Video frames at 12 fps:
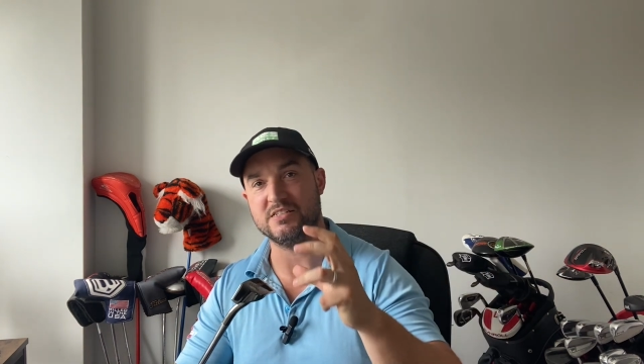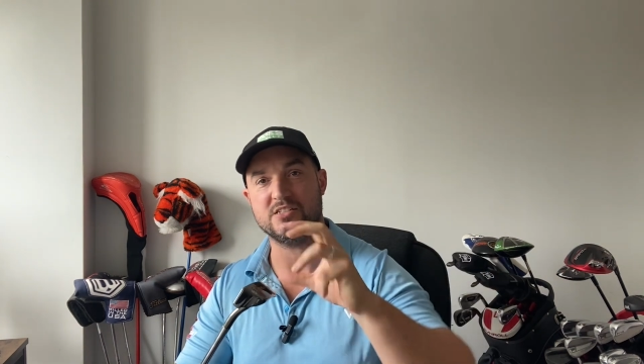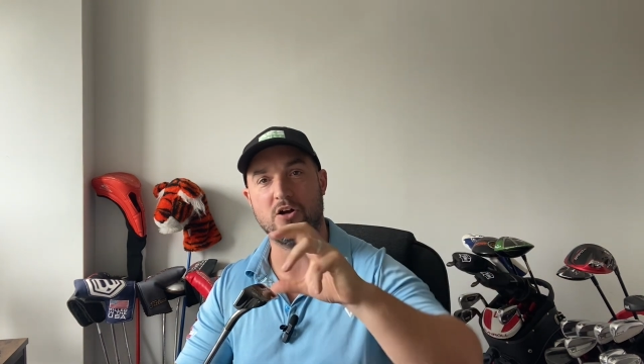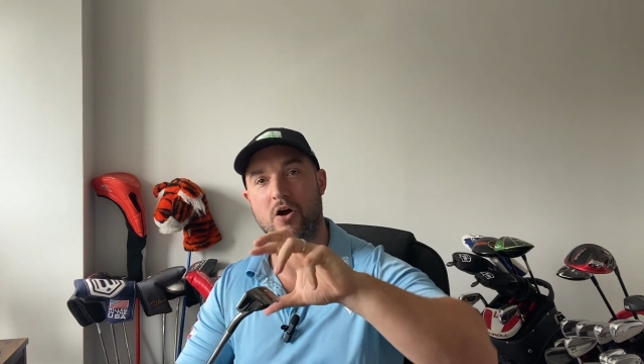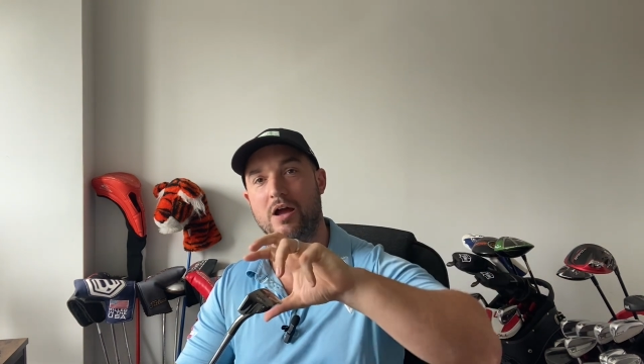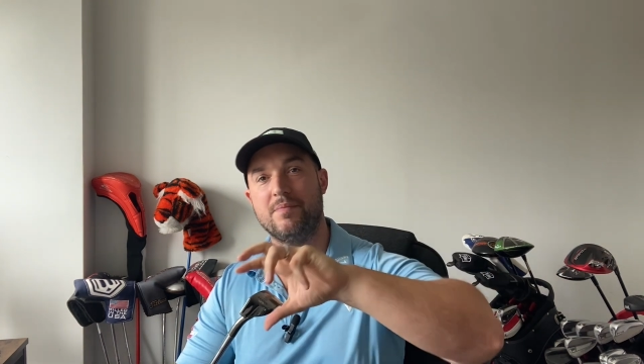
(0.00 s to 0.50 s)
In
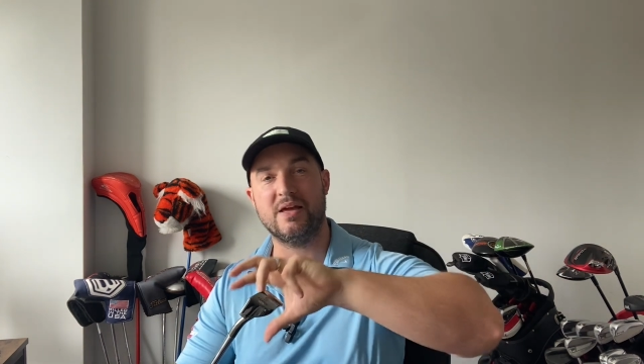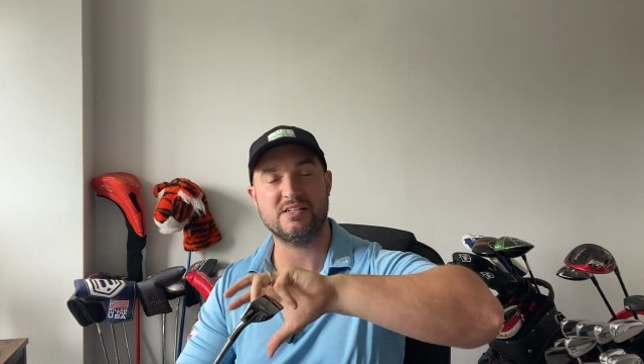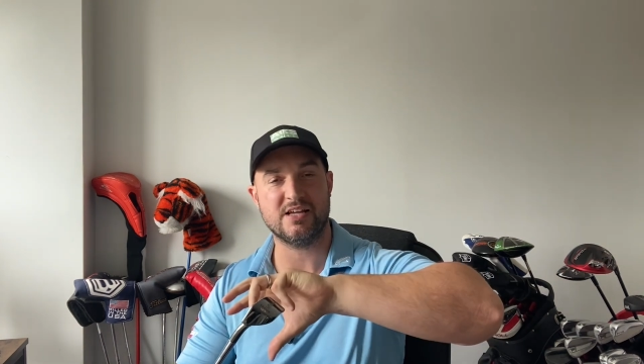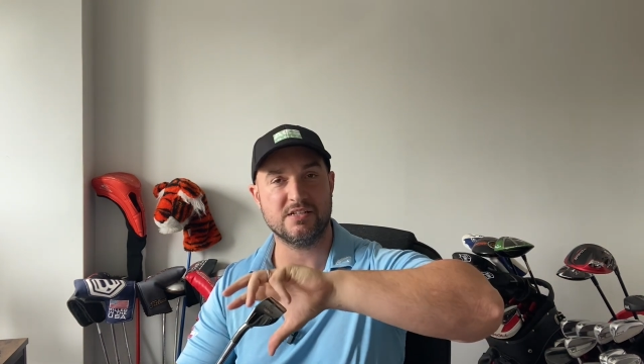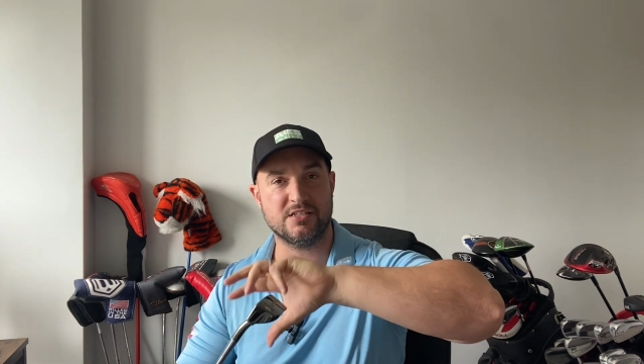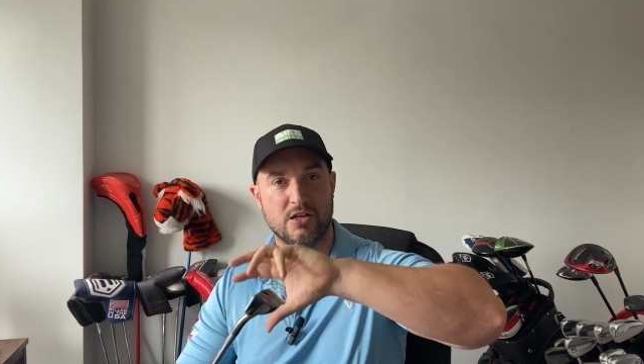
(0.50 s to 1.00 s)
time they
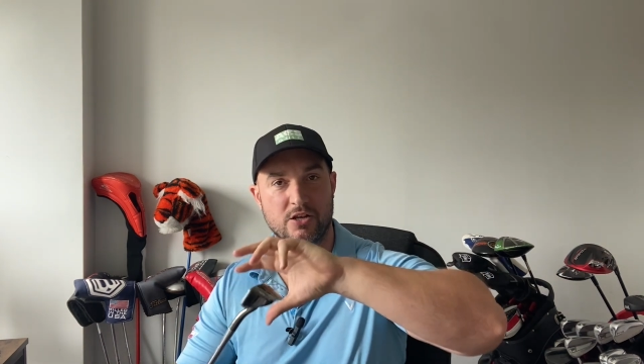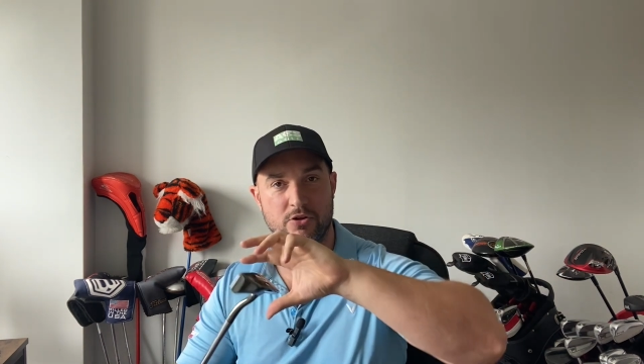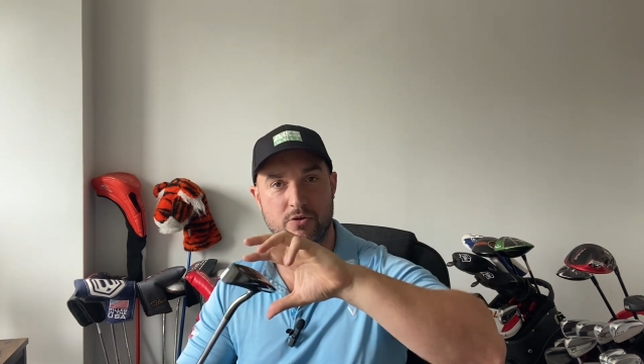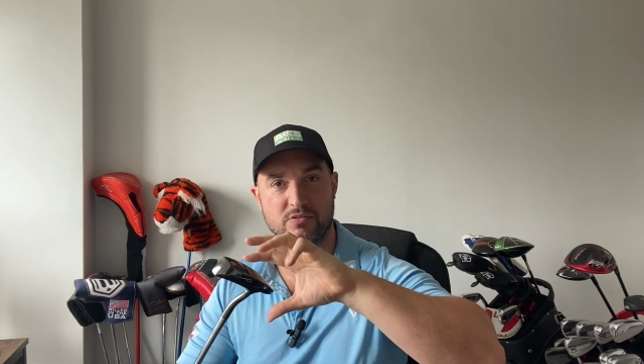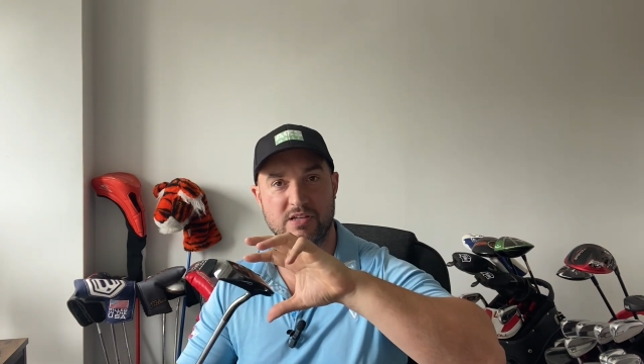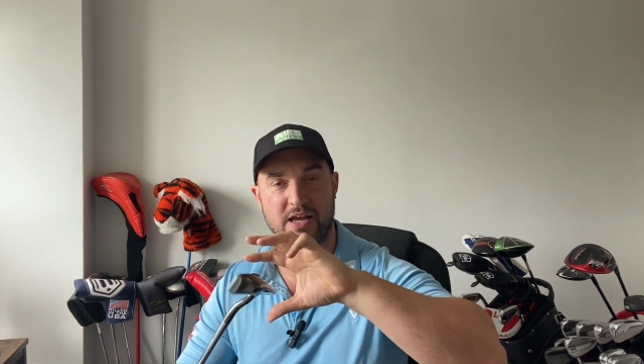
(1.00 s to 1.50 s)
tend to
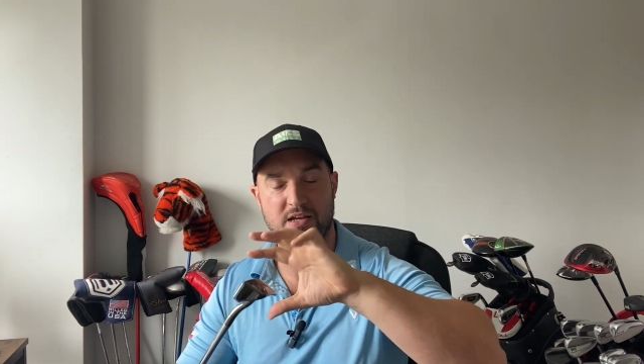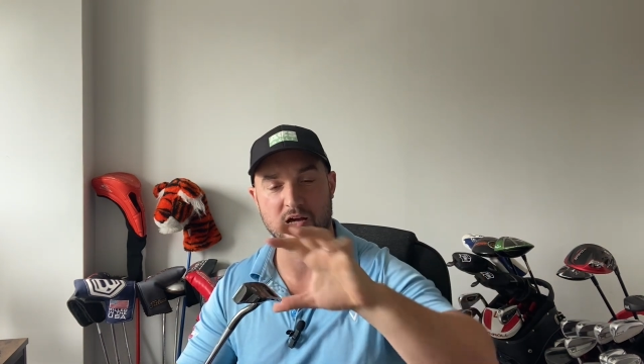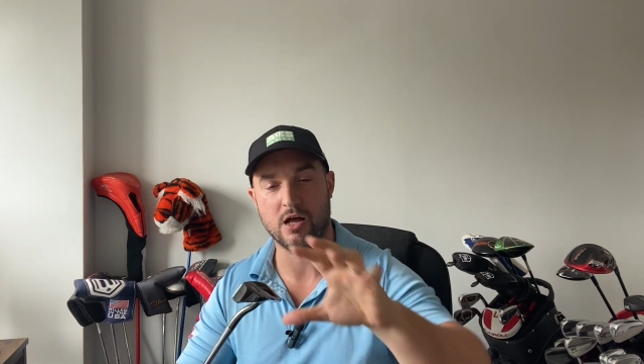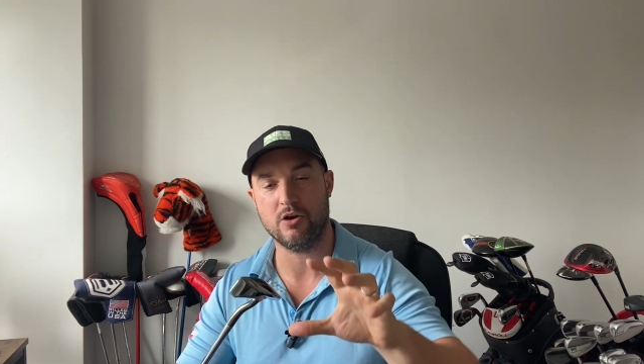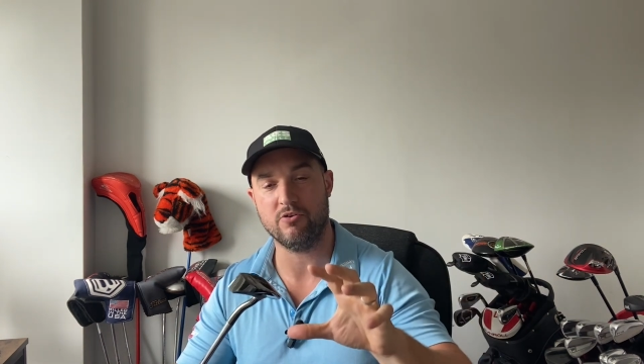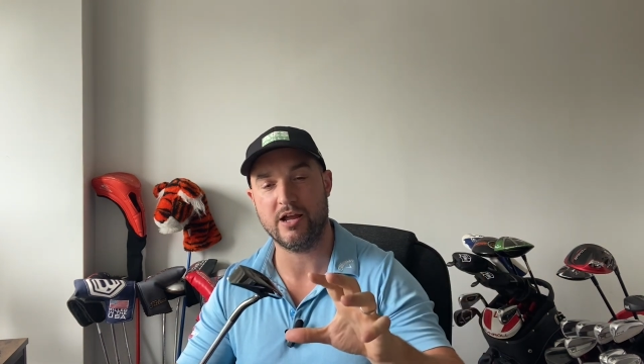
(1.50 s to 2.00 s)
lose that
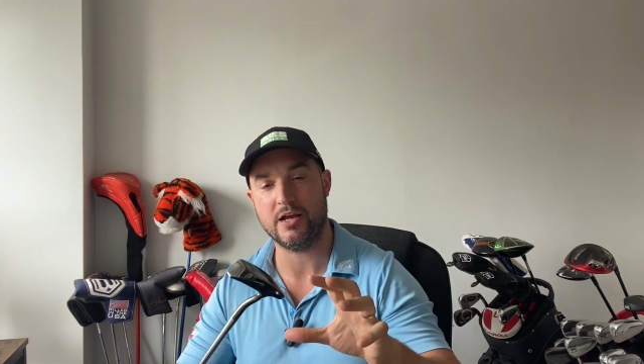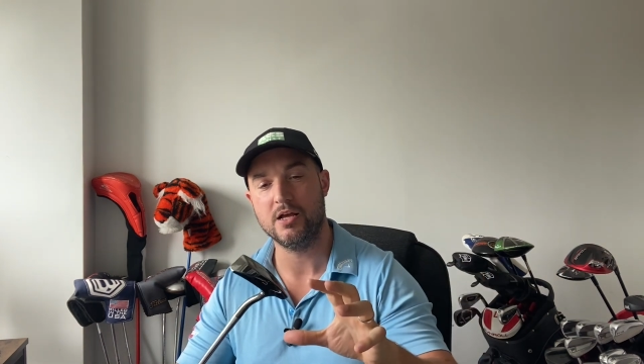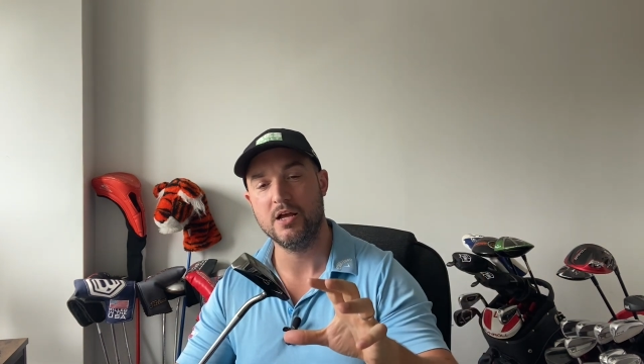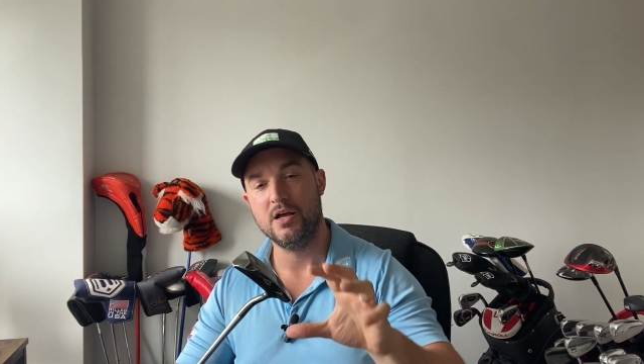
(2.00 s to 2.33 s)
colouring,